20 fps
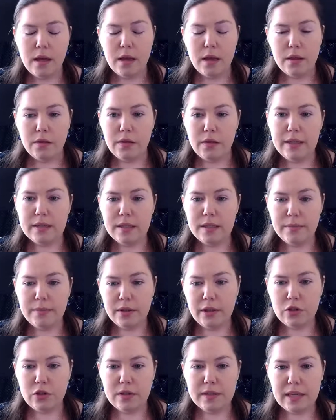These
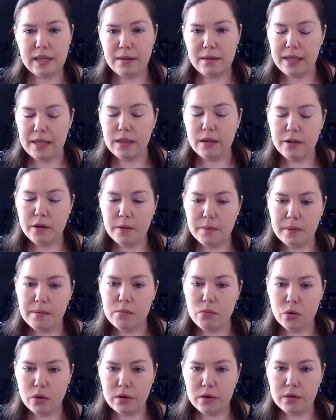simulations can be a little bit
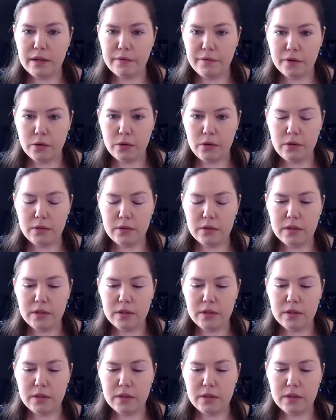more difficult to